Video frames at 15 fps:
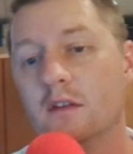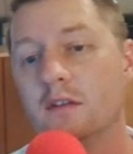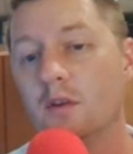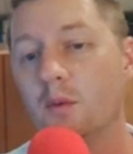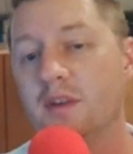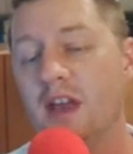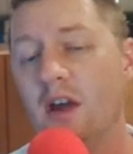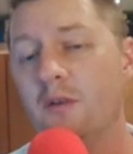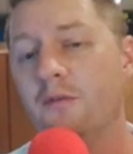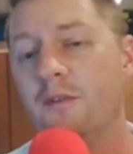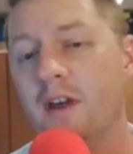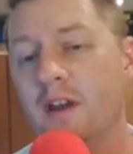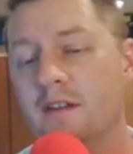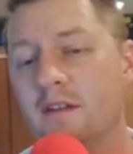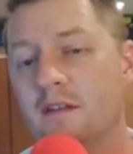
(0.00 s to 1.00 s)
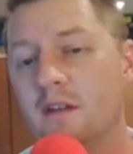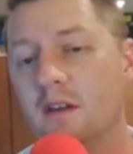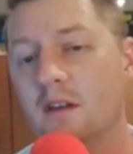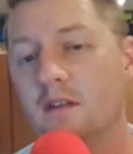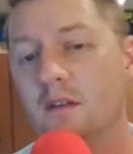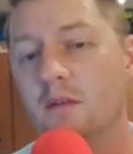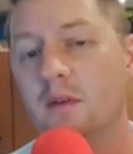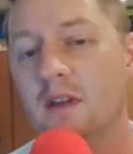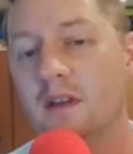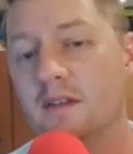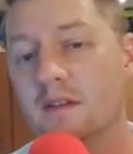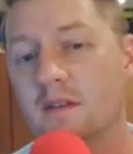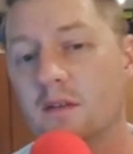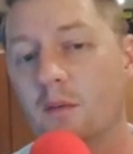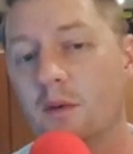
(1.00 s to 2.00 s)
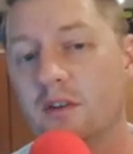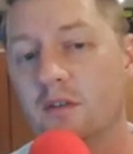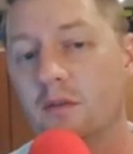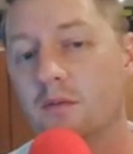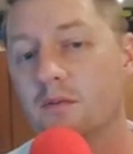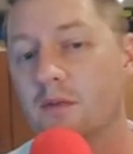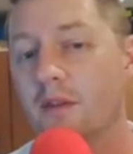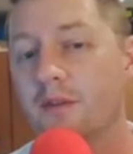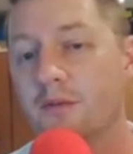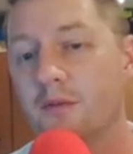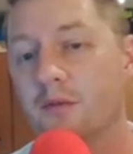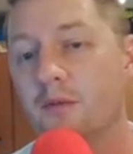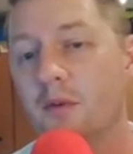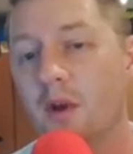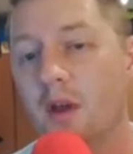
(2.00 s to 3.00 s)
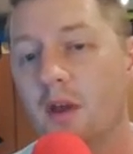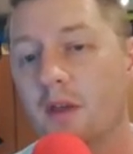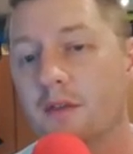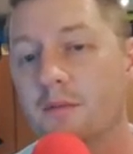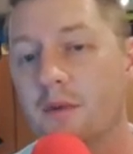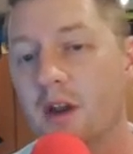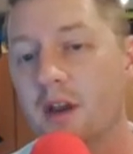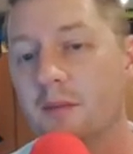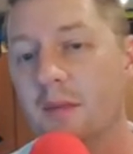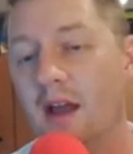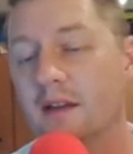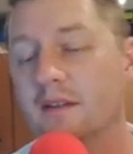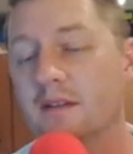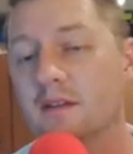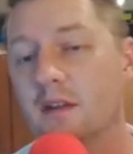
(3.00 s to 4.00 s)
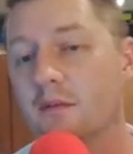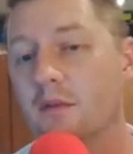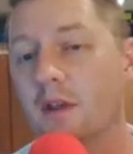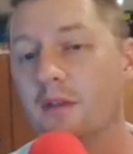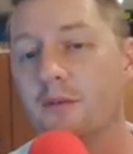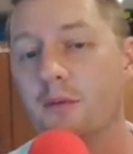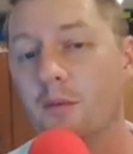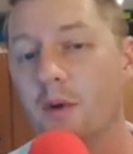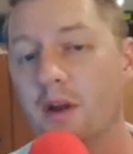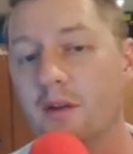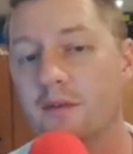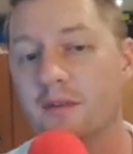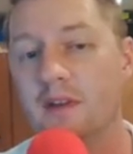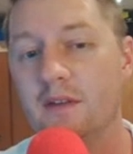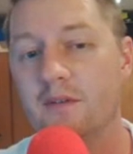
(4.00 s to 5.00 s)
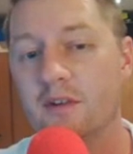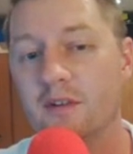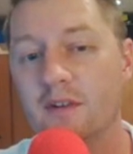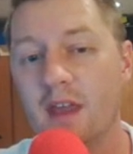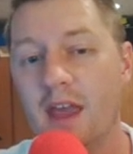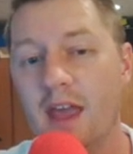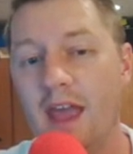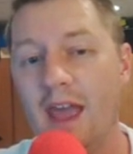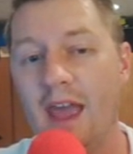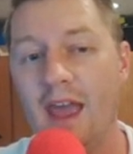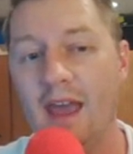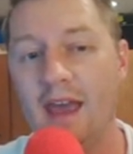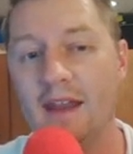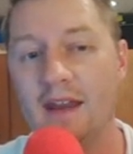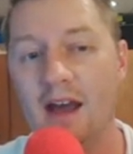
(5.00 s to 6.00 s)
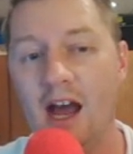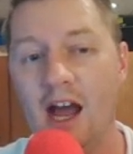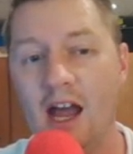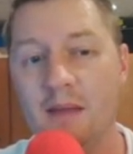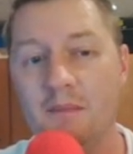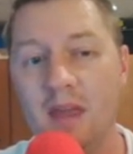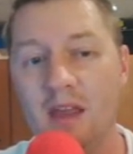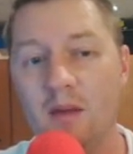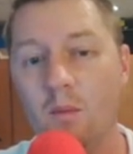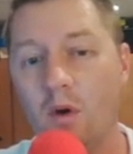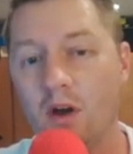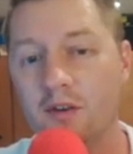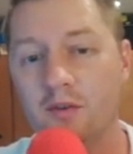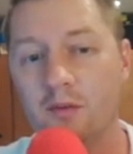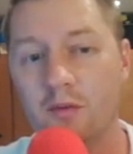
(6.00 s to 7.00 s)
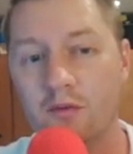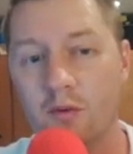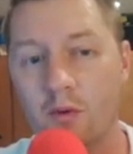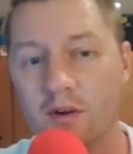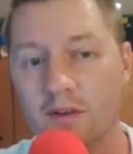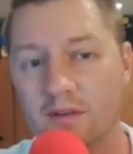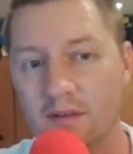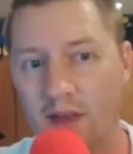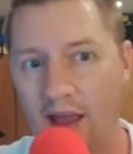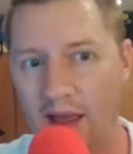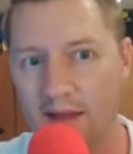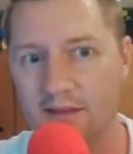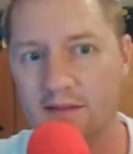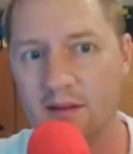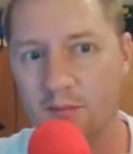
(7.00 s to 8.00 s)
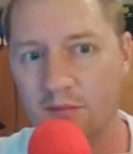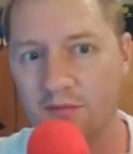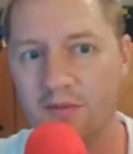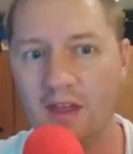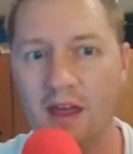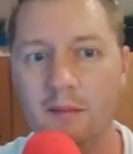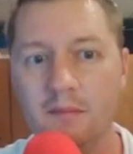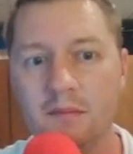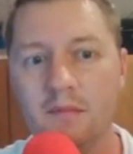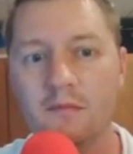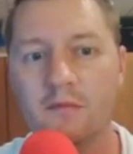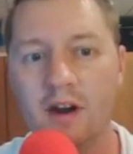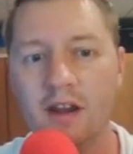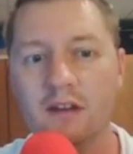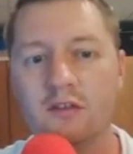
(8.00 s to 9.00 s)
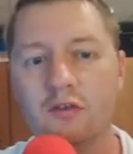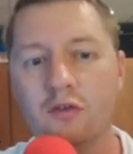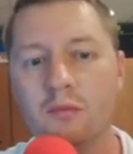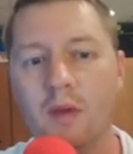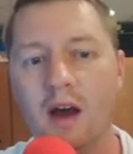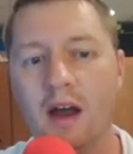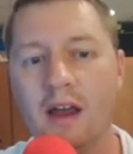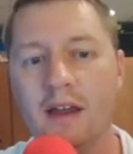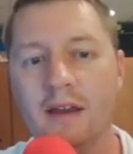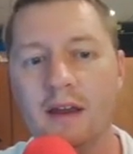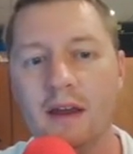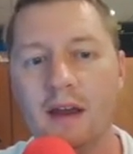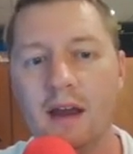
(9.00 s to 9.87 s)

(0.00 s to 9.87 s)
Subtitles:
So what Yahoo Fantasy is going to do is it's going to run through running backs, is going to run through the wide receiver. And I may want to, of course, add some of them, right, to my